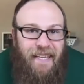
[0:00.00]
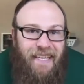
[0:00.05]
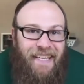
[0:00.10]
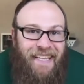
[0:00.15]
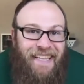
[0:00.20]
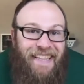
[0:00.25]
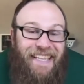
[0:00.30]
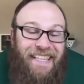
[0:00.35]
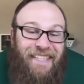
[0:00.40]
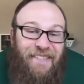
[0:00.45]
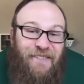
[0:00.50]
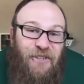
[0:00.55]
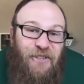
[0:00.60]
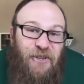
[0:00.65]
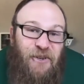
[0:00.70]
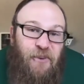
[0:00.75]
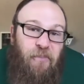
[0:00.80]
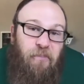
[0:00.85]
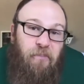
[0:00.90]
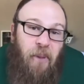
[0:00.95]
These two
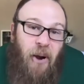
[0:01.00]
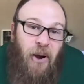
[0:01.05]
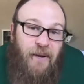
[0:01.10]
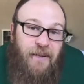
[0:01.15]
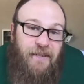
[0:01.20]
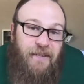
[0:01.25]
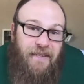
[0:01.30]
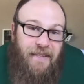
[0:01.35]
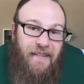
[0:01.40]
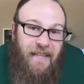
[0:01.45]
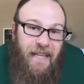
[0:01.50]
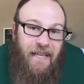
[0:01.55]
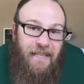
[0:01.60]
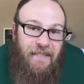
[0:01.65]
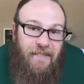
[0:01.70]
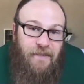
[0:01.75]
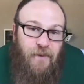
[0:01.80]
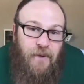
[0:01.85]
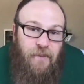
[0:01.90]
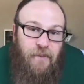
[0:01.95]
marginalized
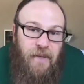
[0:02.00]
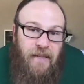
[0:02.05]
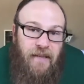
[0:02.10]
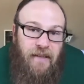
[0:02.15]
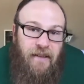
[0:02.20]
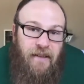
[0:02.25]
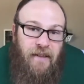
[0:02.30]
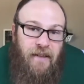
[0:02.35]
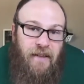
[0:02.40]
women